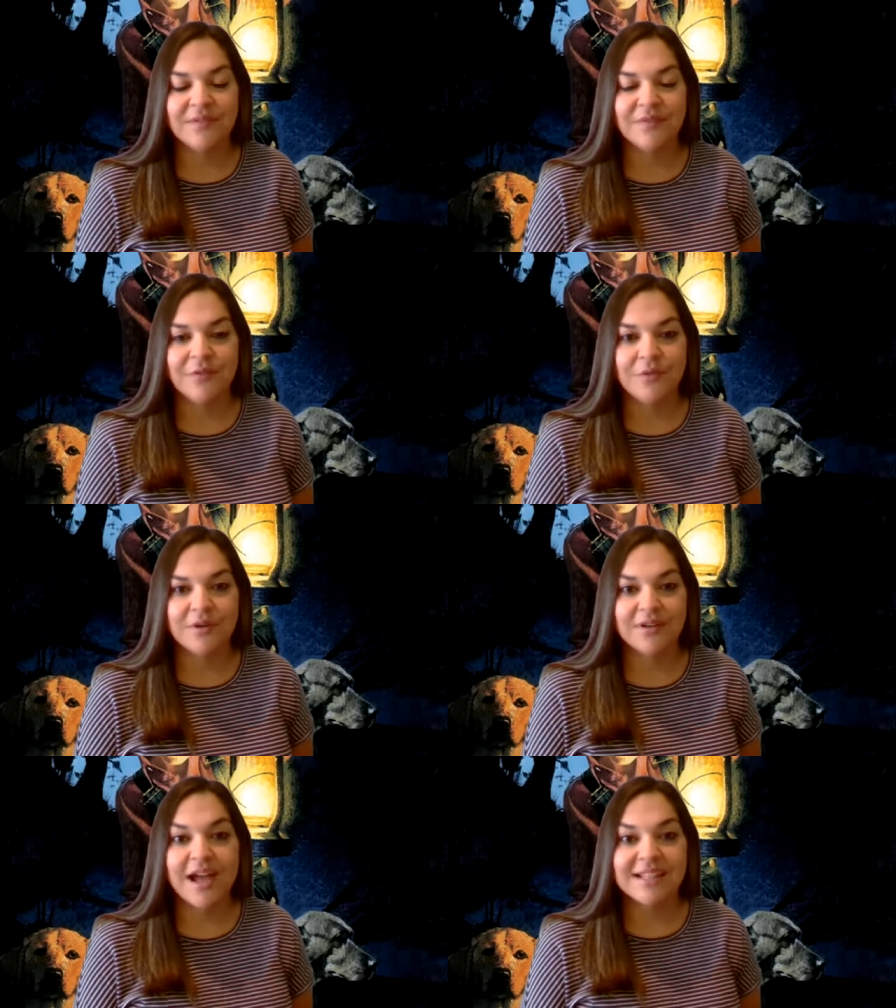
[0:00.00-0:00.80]

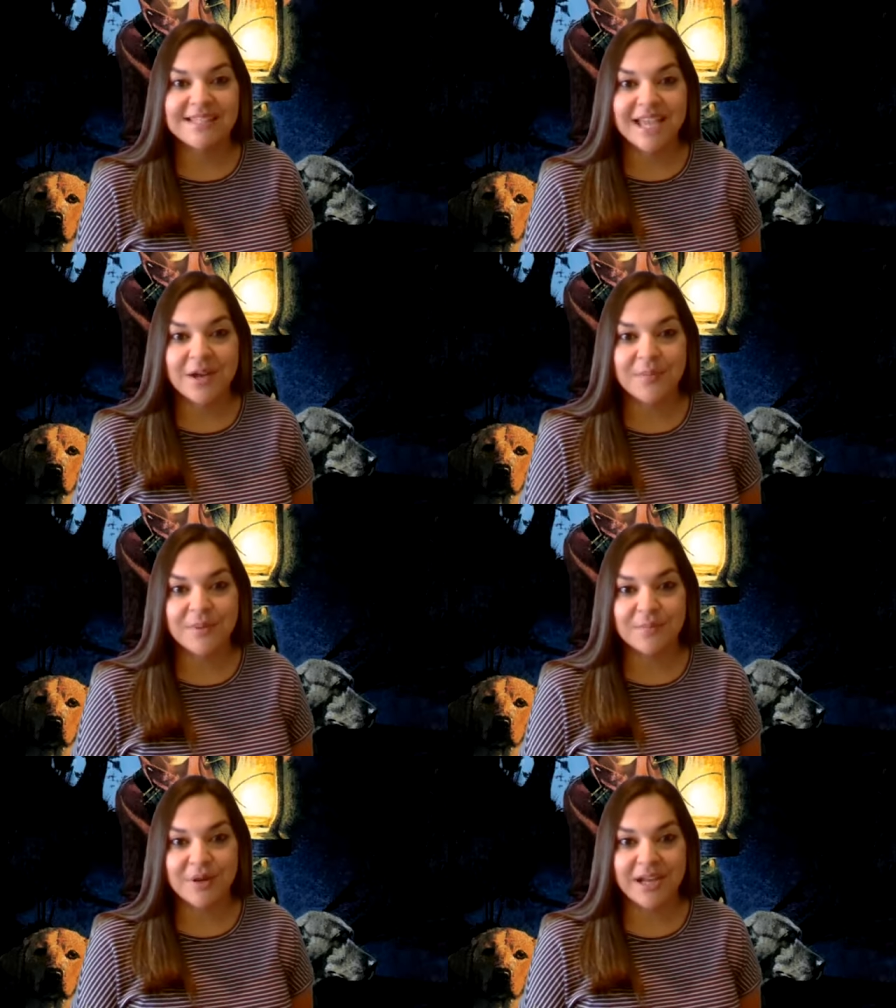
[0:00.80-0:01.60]
for God's help
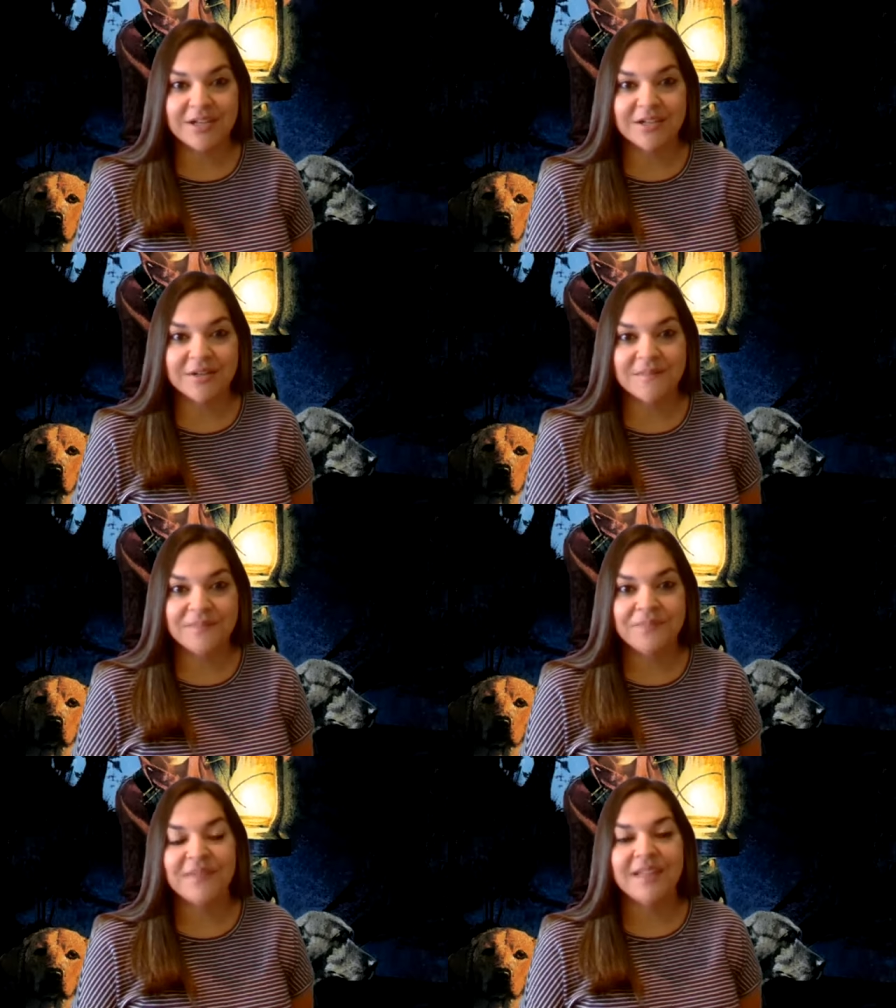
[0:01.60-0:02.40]
in prayer,
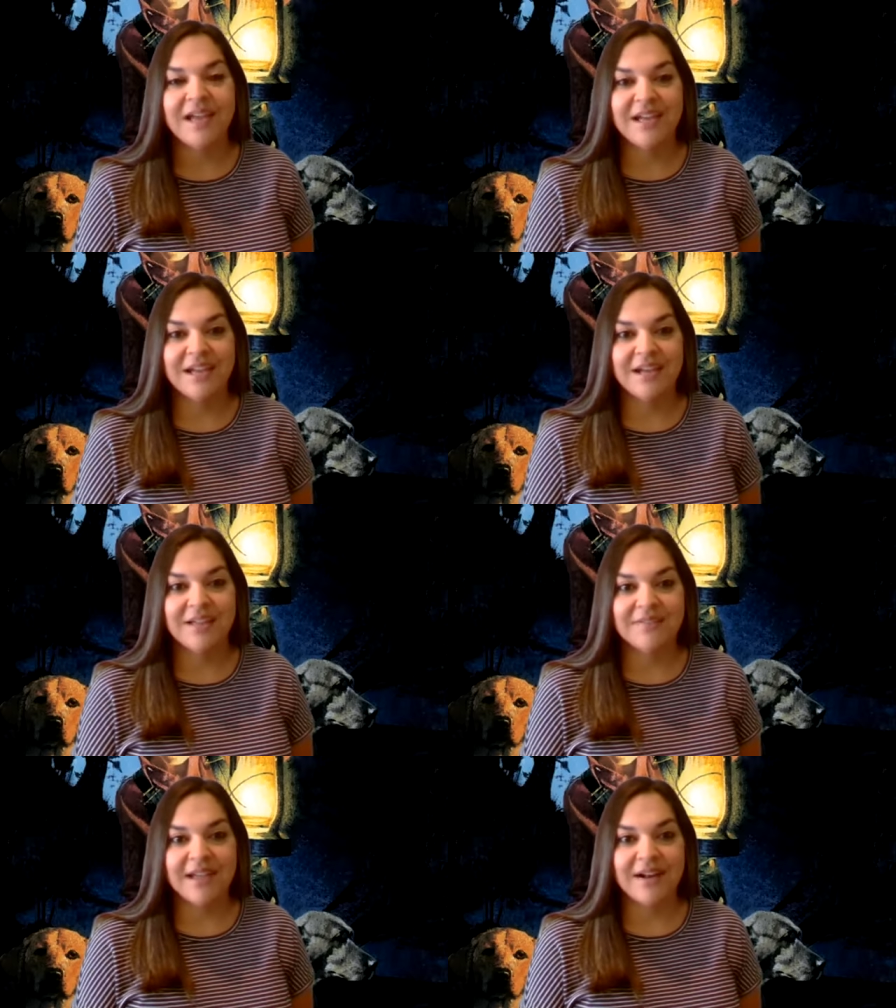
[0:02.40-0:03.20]

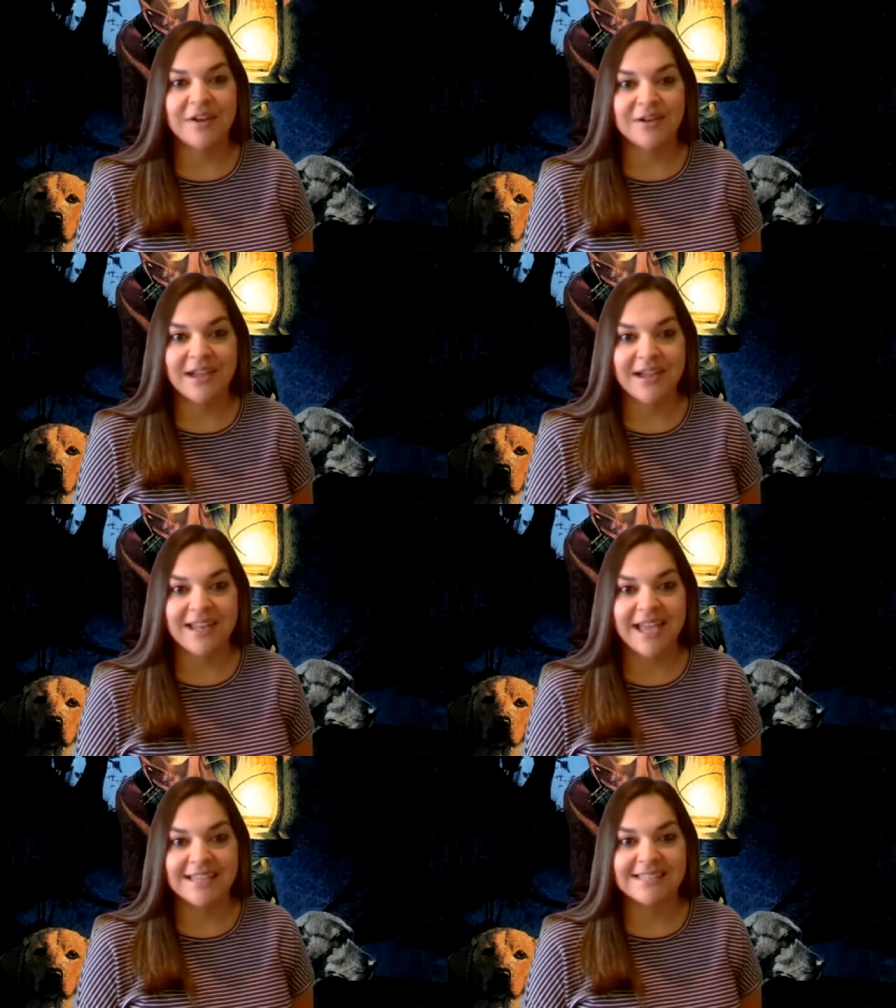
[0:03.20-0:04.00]
that our God
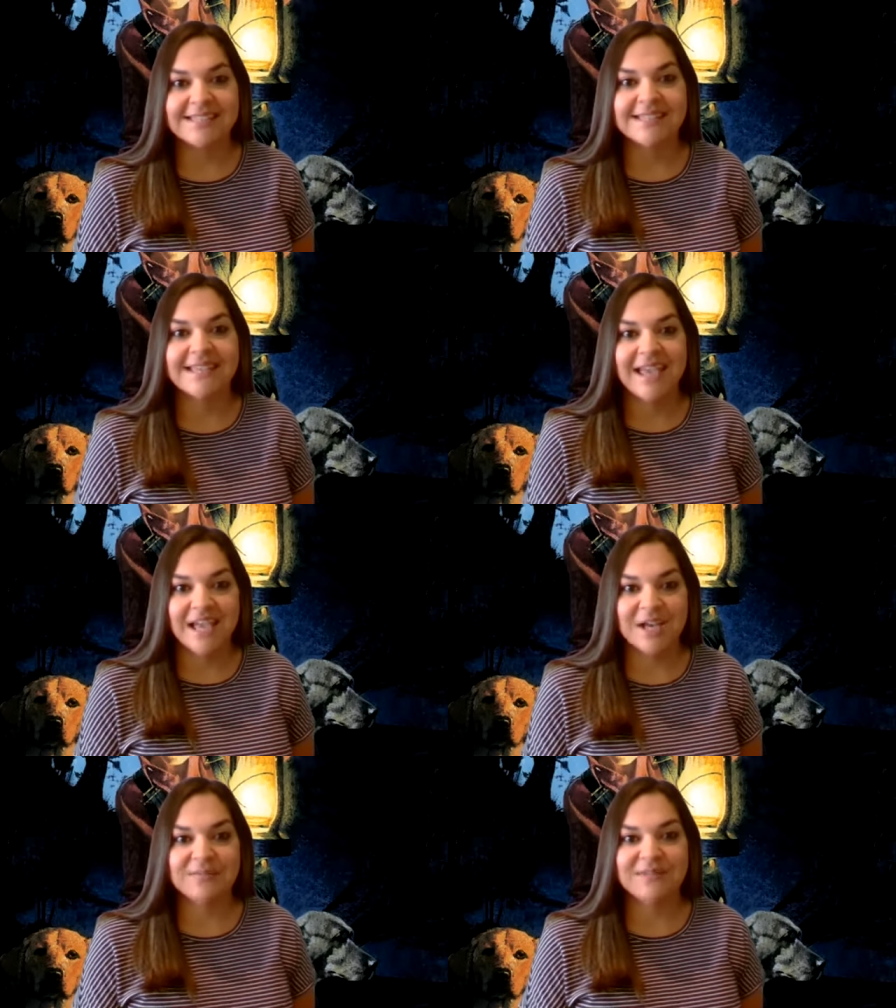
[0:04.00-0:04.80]
has
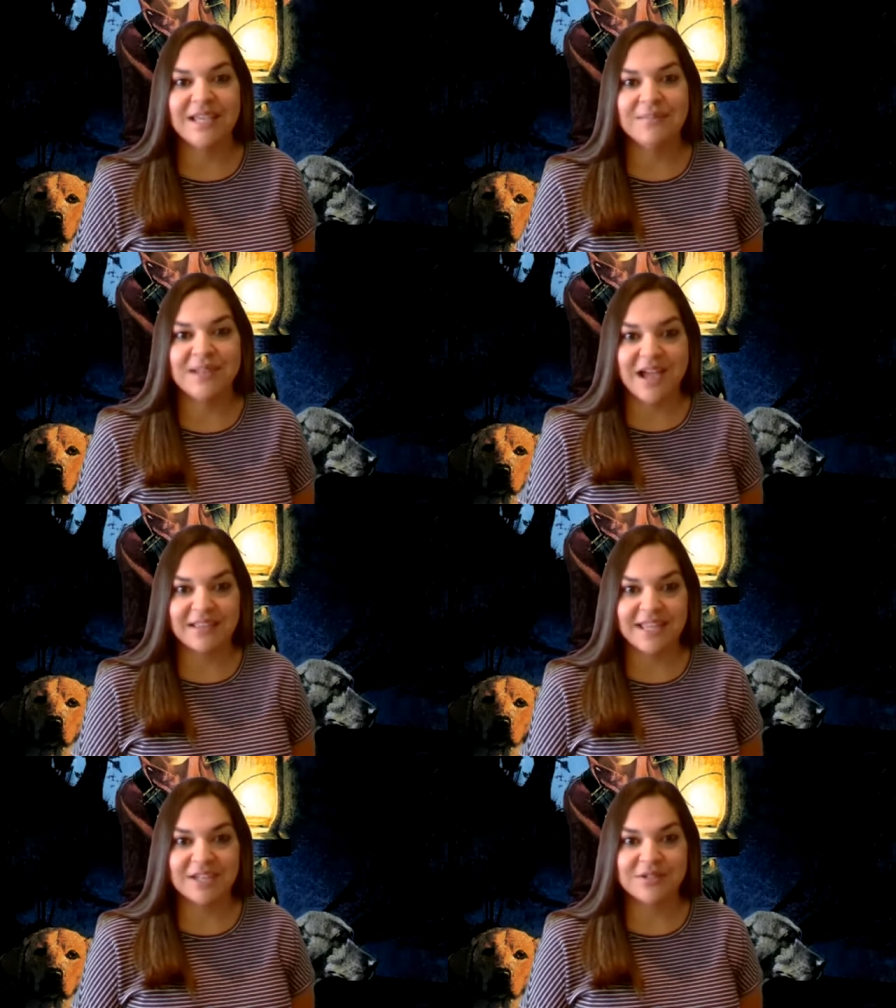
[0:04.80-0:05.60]
helped him knock
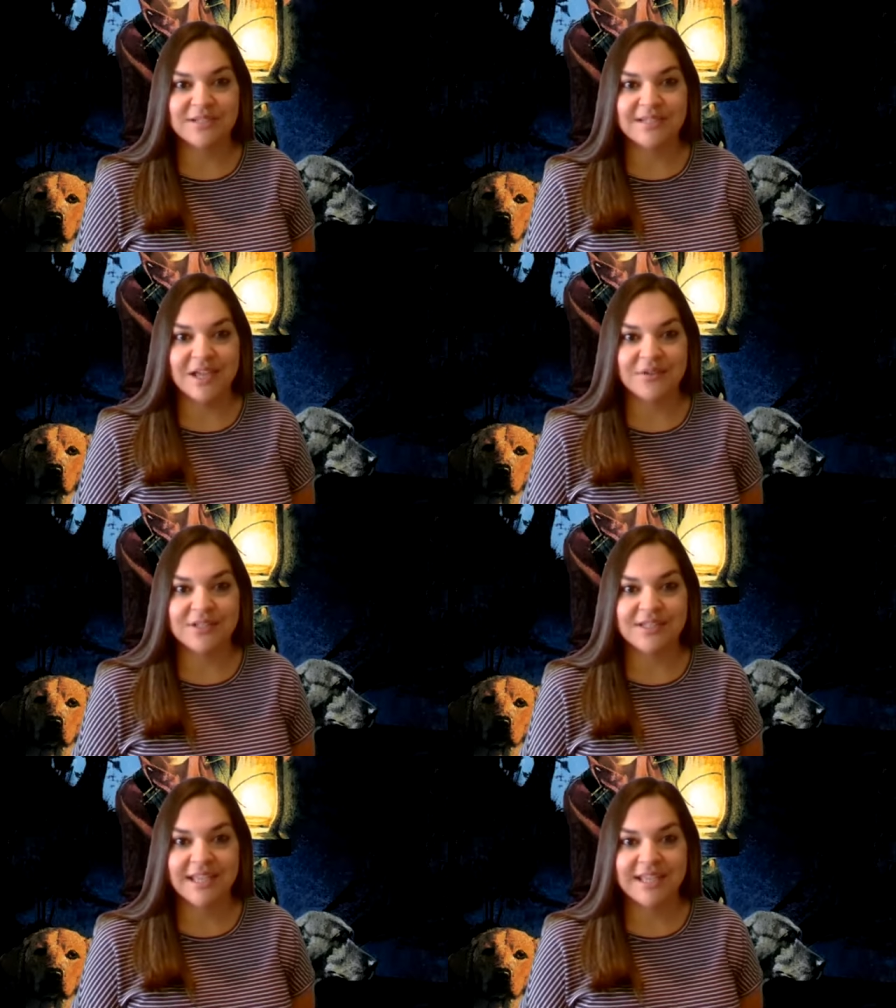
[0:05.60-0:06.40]
that tree down
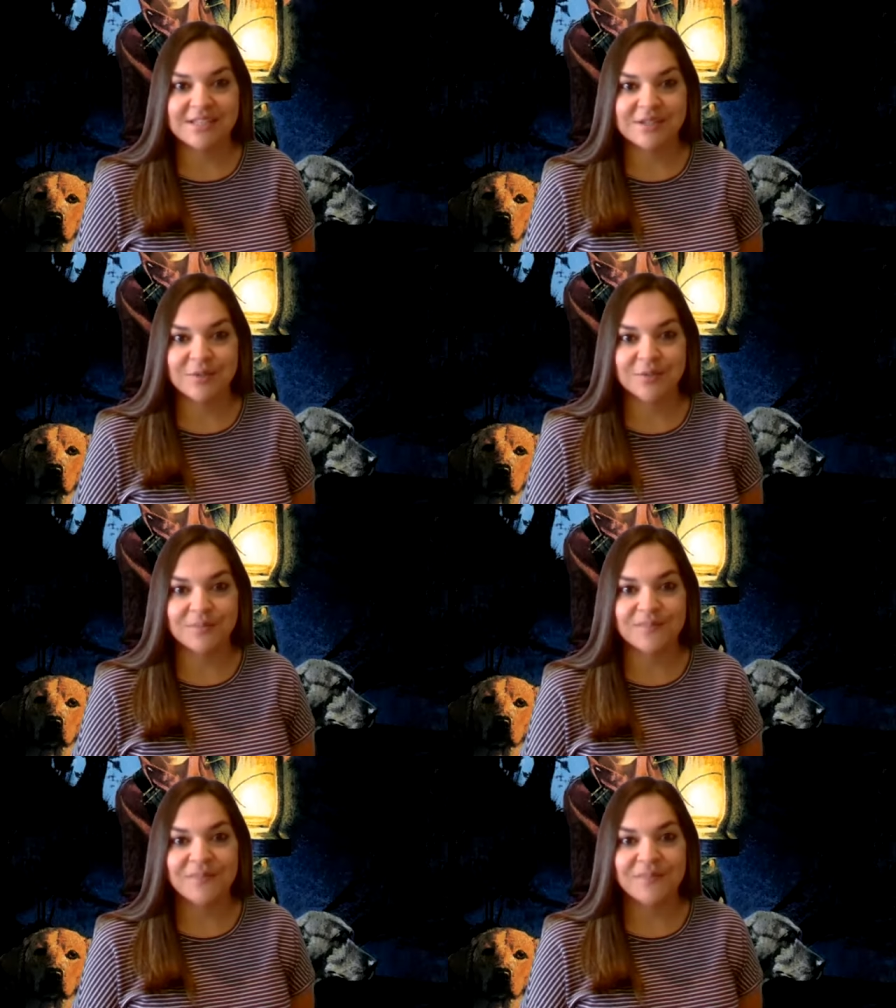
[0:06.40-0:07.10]
to get his coon.